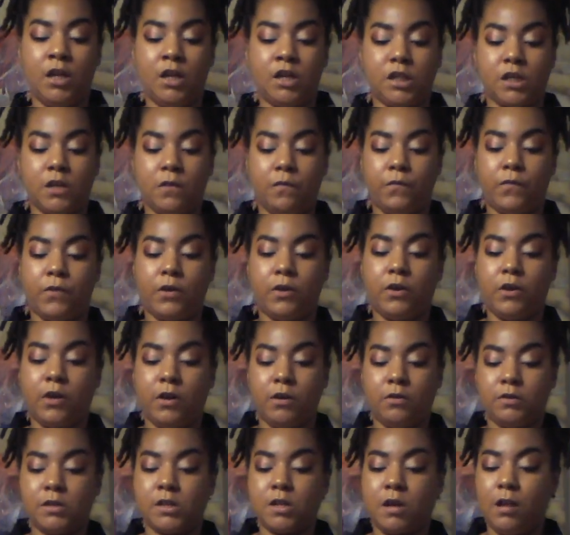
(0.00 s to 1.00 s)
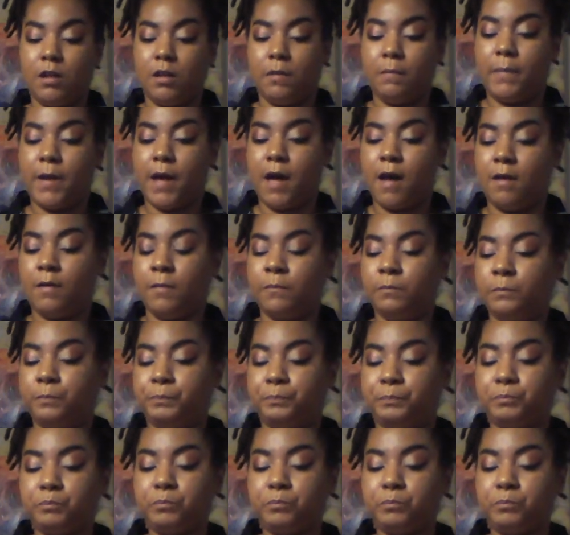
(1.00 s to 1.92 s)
So Virgo is all about